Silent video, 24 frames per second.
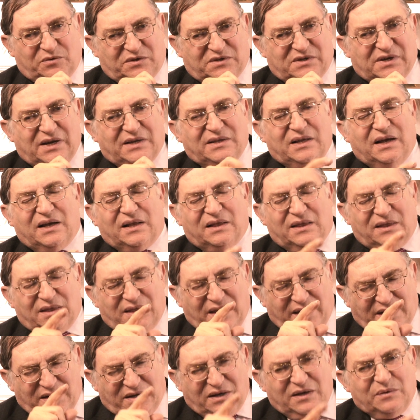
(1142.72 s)
would say that
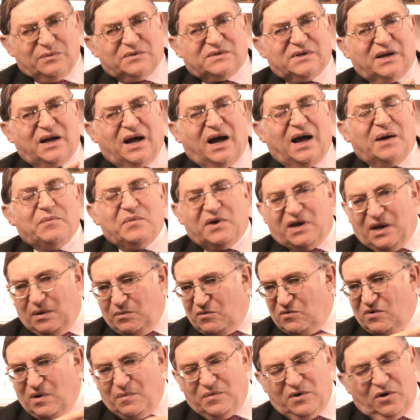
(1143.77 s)
later he would say, I
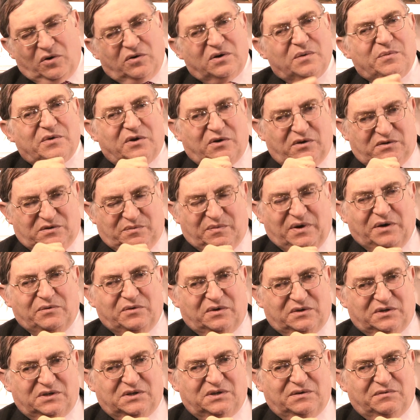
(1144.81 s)
became a Rebbe only because of my
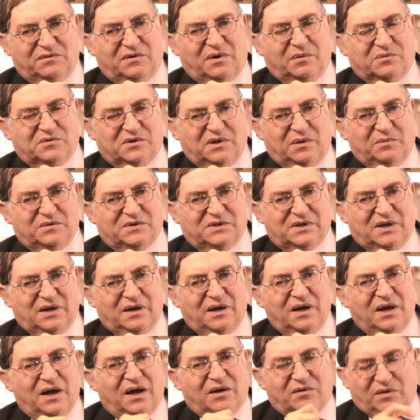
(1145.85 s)
Rosh Hashiva,
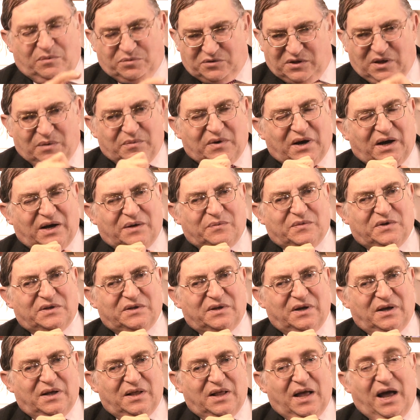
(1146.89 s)
Rabbi Shlomo Hyman.
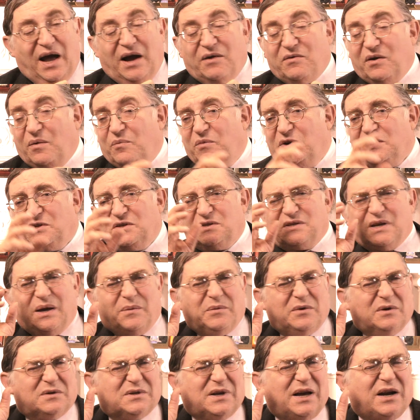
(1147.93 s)
And Rabbi Moshe
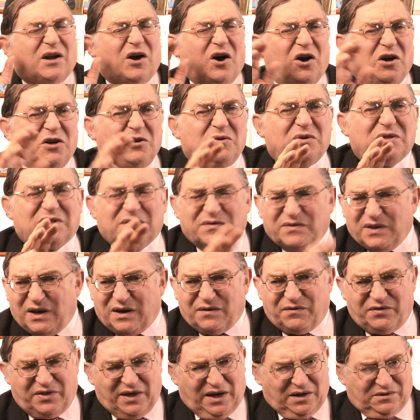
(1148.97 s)
Samuels had hundreds, if
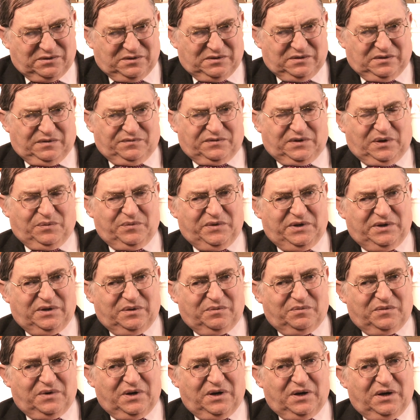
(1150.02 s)
not thousands, of
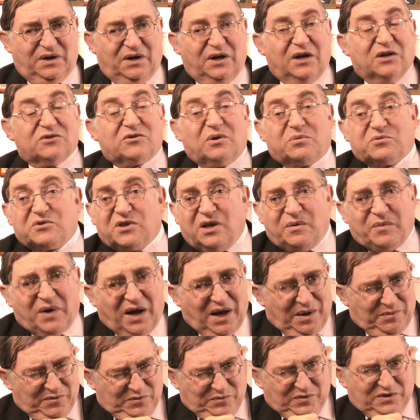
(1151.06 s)
Talmidim. So Rabbi Shlomo
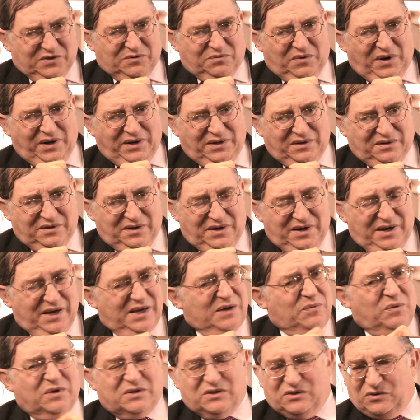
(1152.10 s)
Hyman was right.
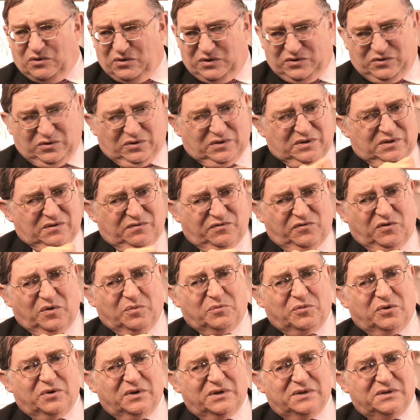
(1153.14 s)
He wasn't only talking to
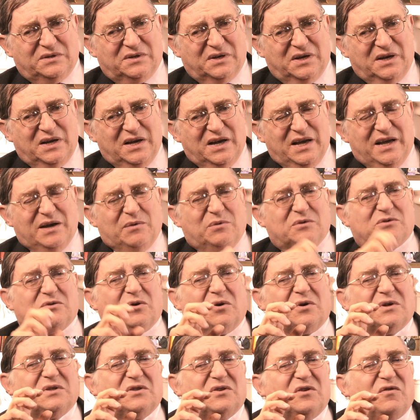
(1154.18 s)
4 boys. He was
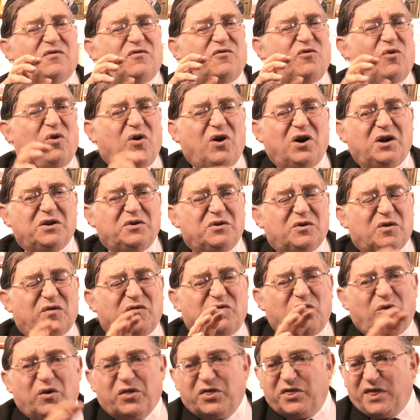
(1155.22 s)
talking to 400 or
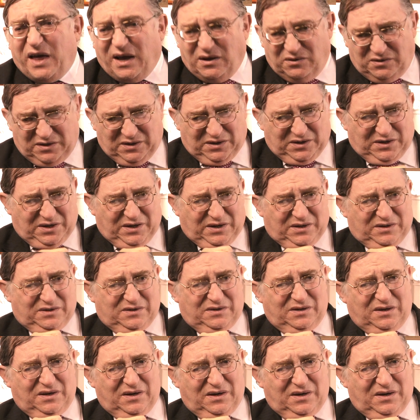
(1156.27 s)
4,000
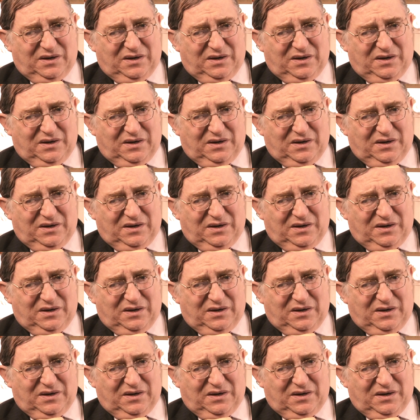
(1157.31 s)
kids